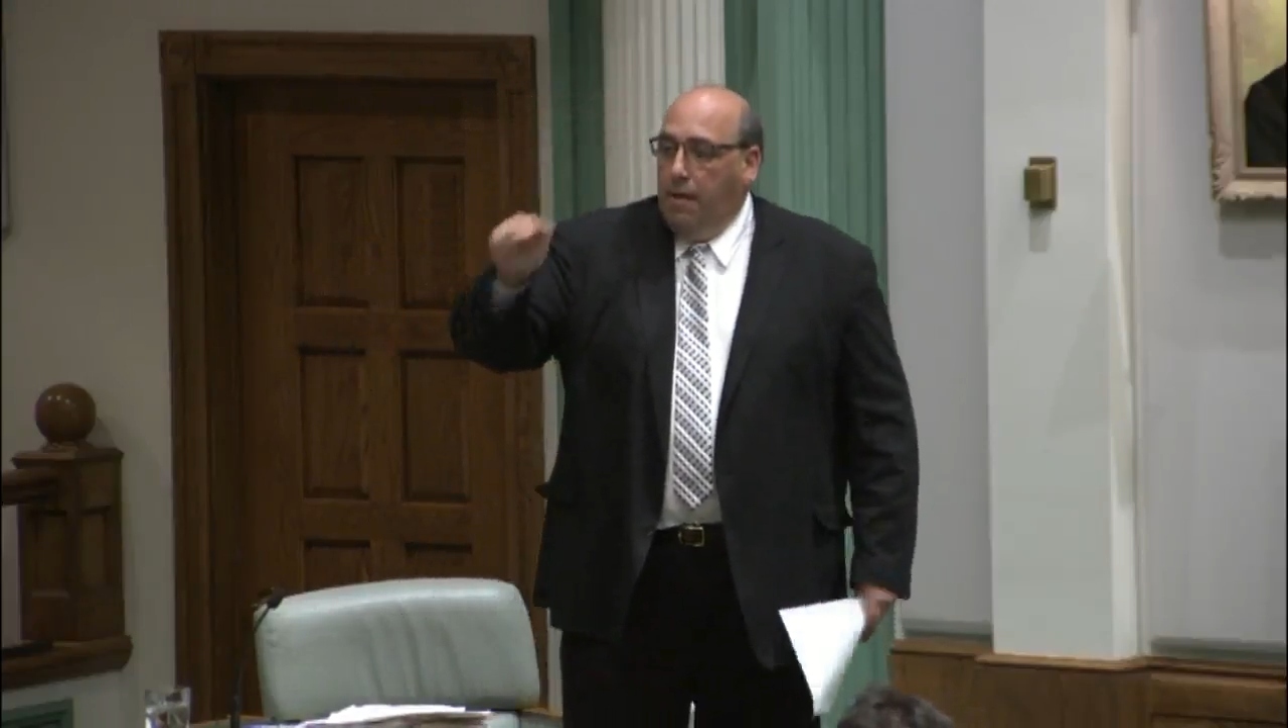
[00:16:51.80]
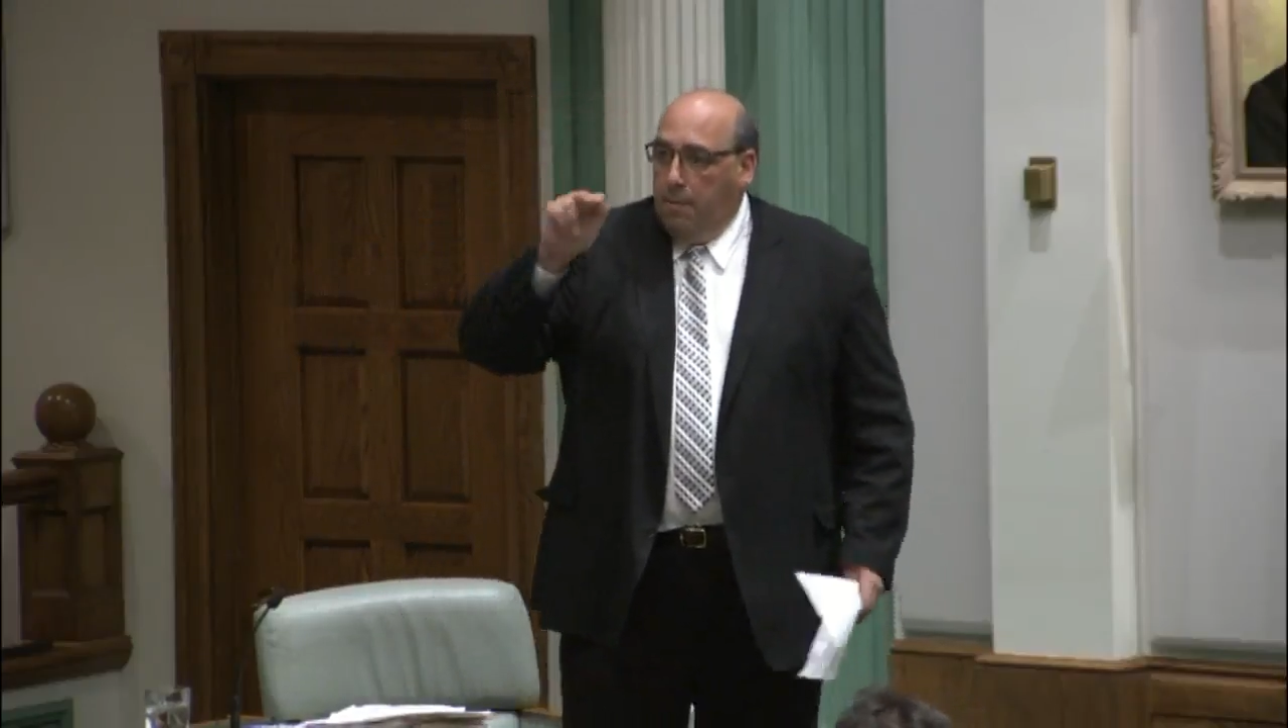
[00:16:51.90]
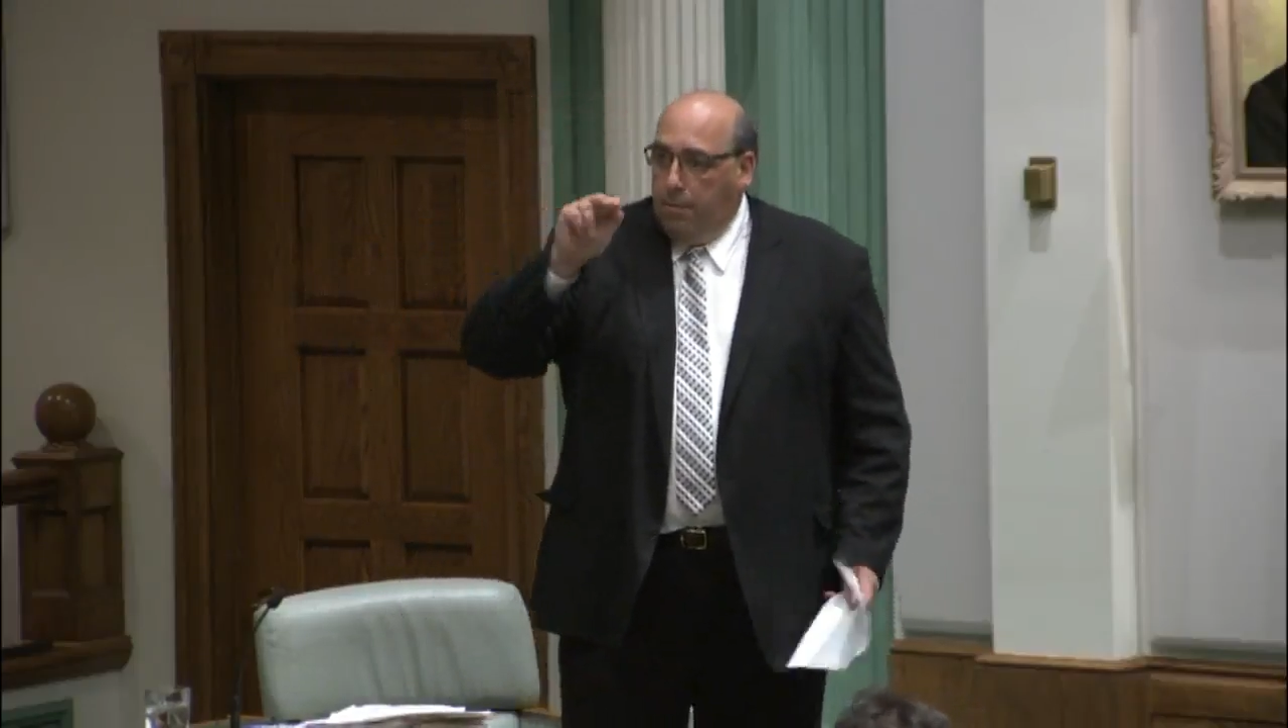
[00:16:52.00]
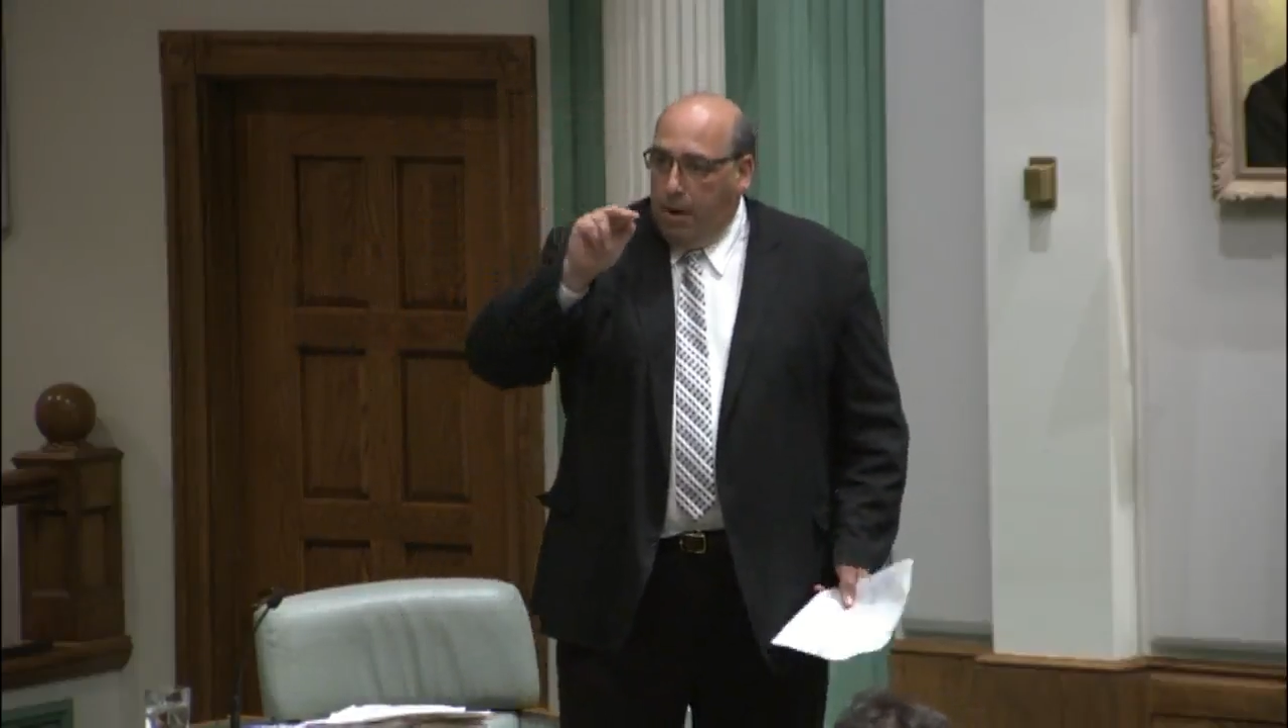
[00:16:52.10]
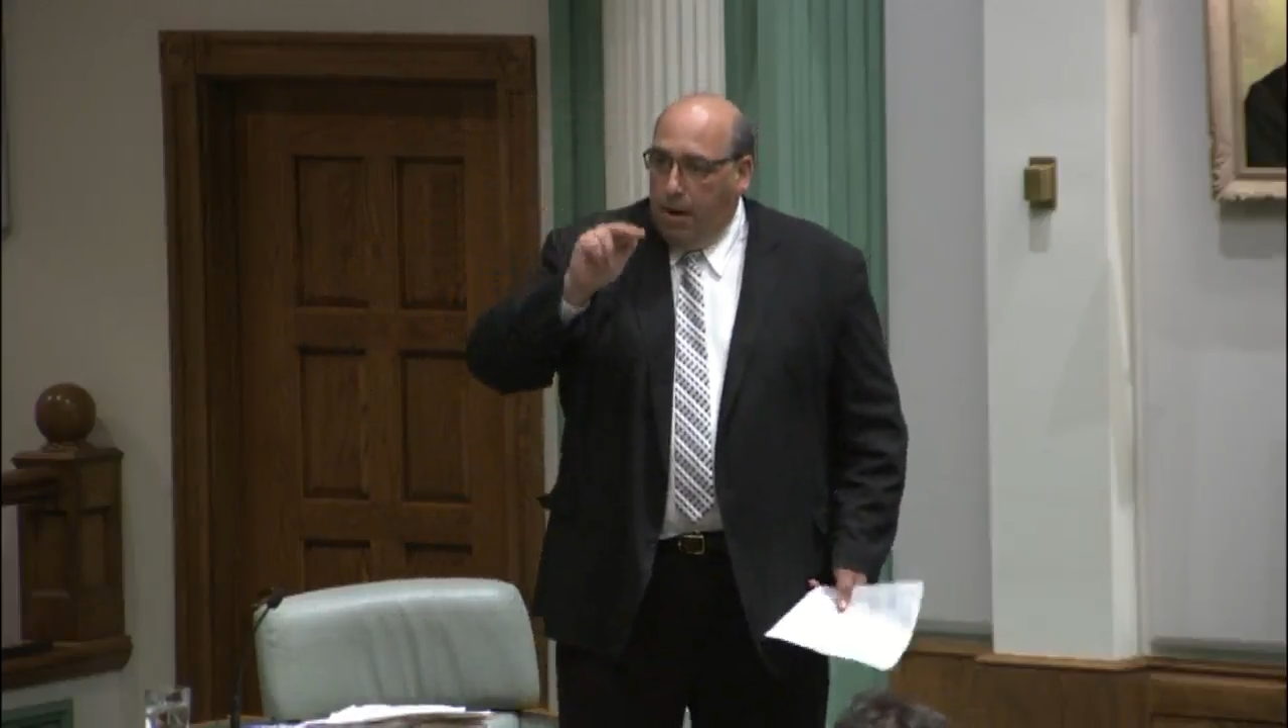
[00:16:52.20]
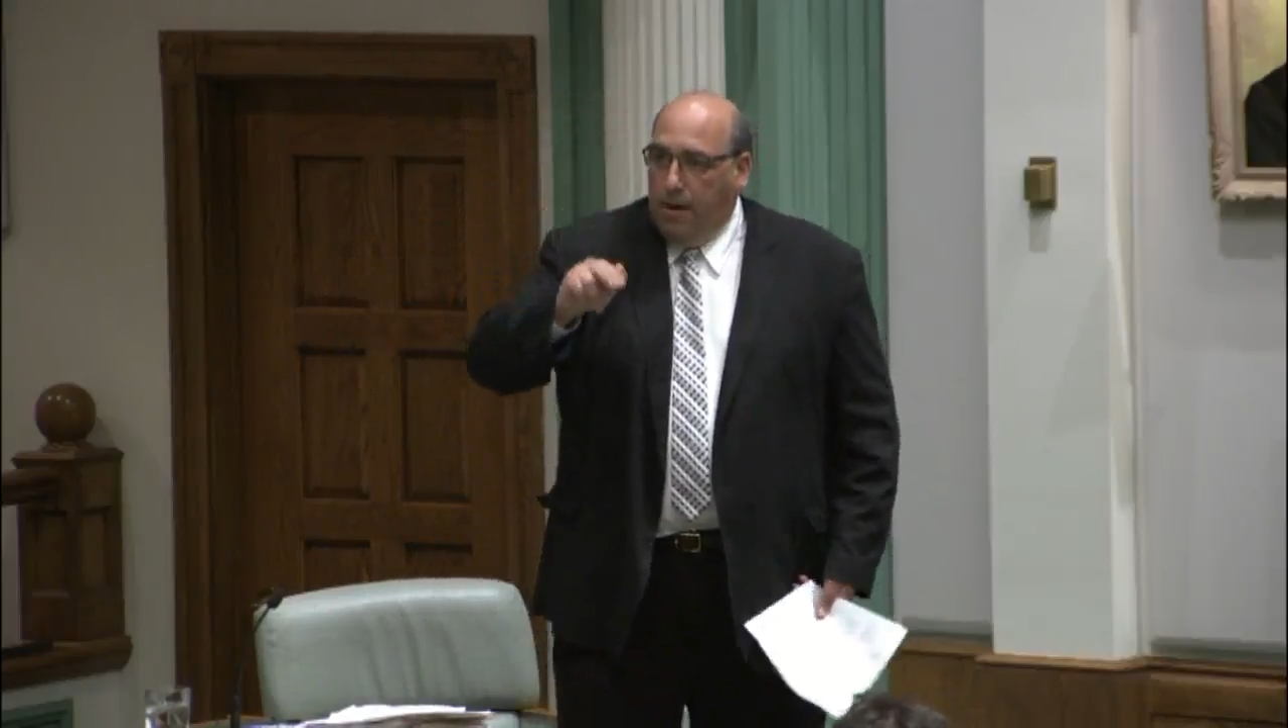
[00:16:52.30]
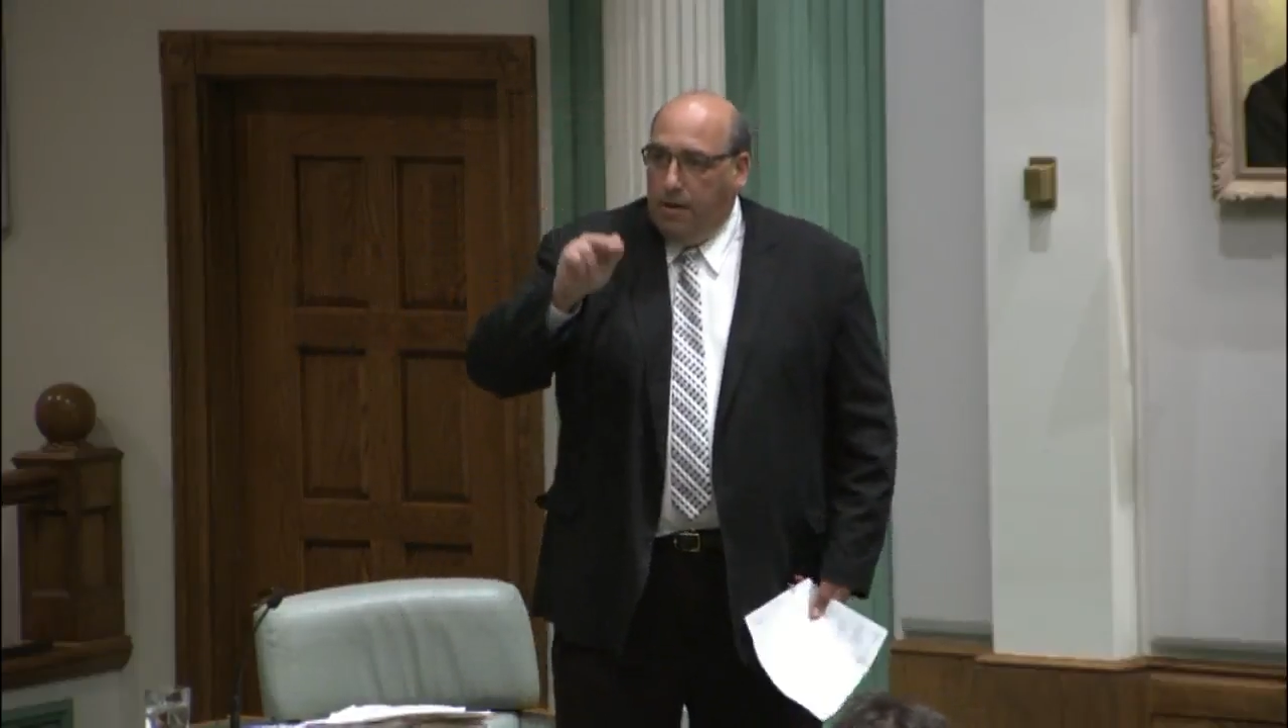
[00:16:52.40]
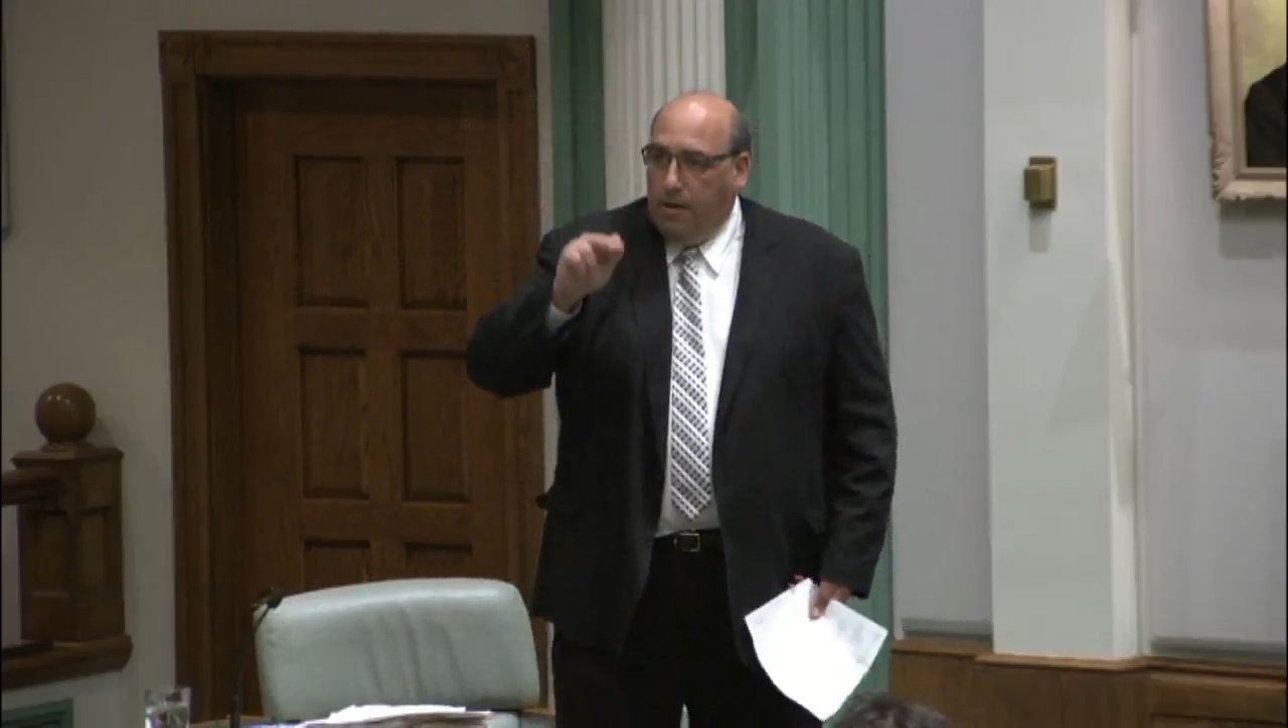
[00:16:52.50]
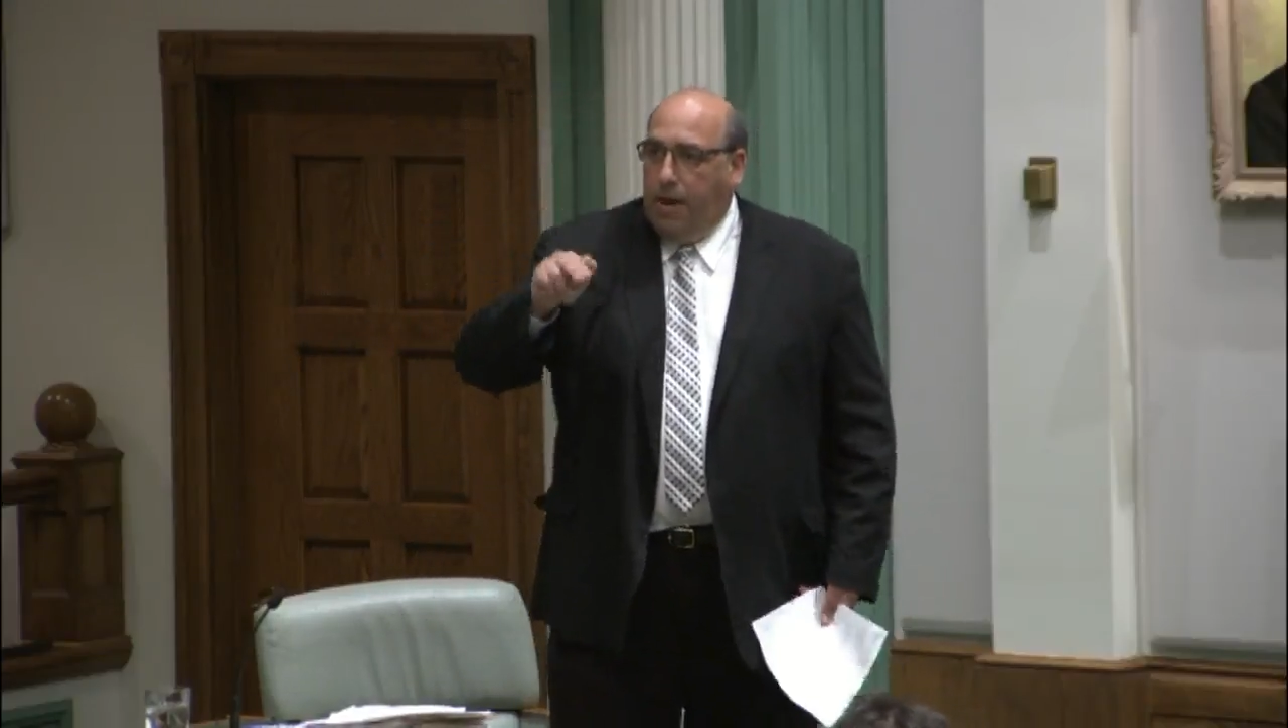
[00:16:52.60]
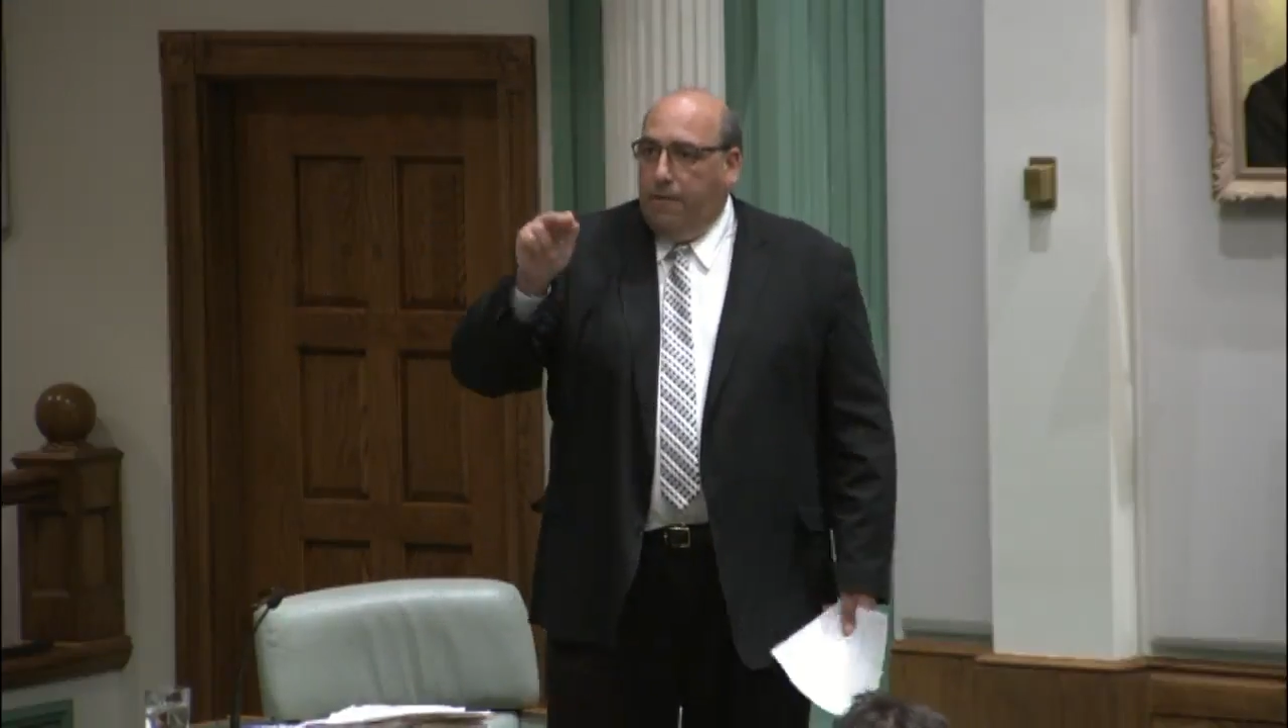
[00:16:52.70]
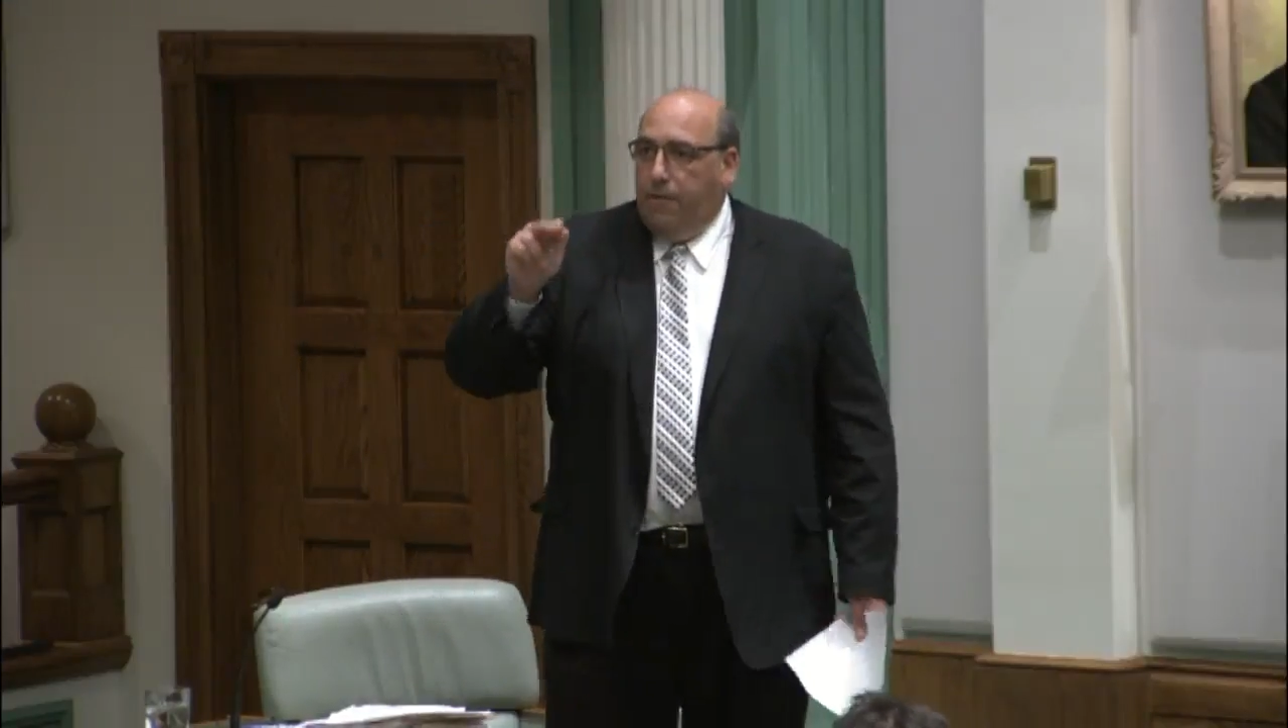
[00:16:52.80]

Part of that